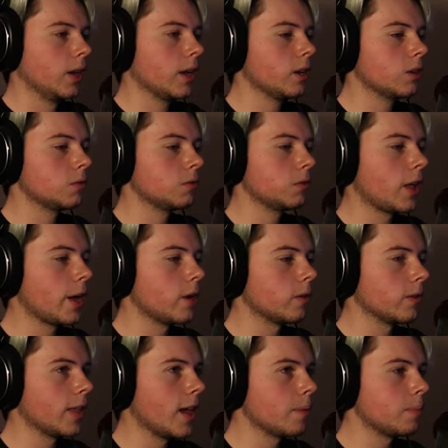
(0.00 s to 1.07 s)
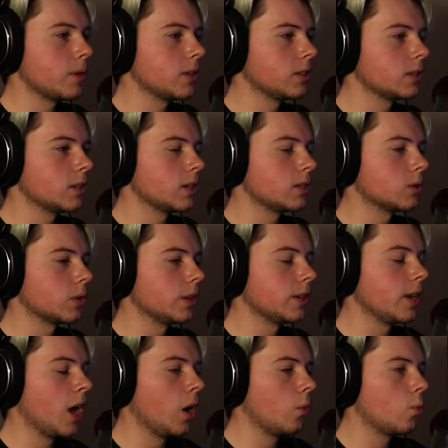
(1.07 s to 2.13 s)
I could fly over that, but it's it's really
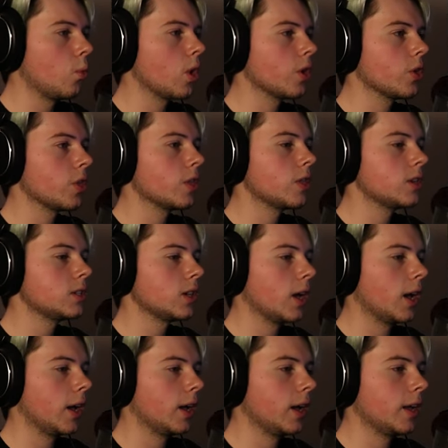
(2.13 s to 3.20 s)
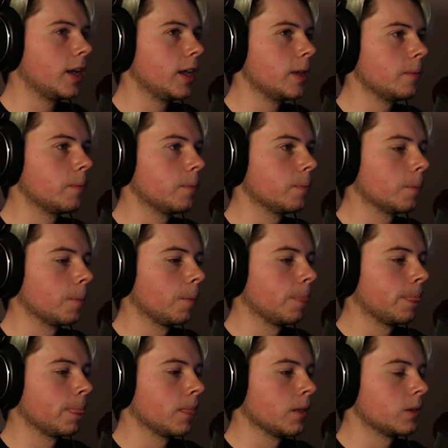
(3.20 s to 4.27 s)
not worth the time.
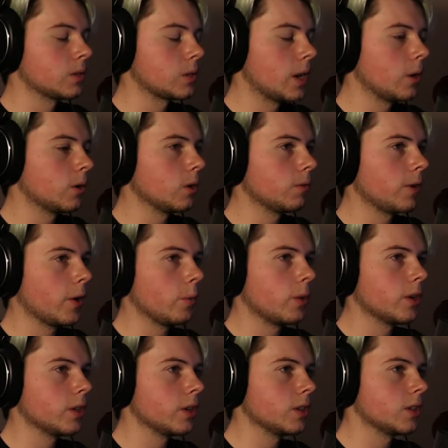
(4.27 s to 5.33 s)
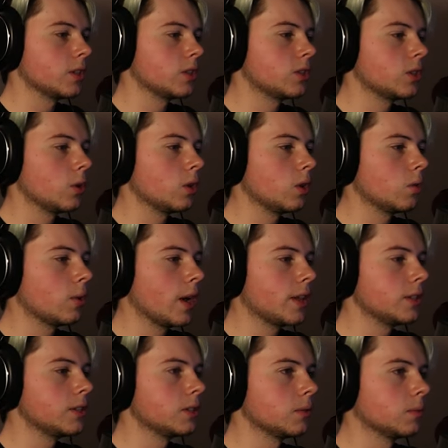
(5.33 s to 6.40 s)
So now I'll go fight one of the, the solo
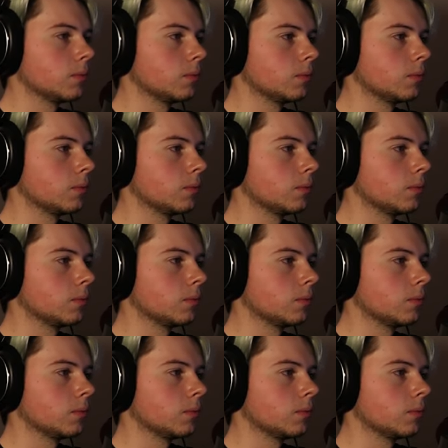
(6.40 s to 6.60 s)
reds.